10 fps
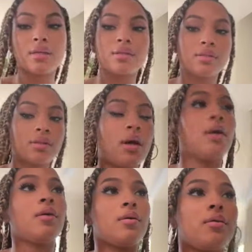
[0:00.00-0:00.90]

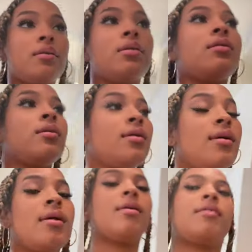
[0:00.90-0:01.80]
So,
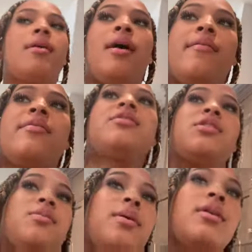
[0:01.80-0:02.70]
the oven
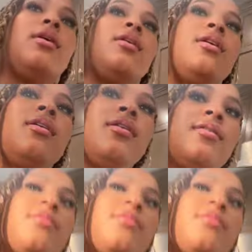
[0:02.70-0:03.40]
just went off.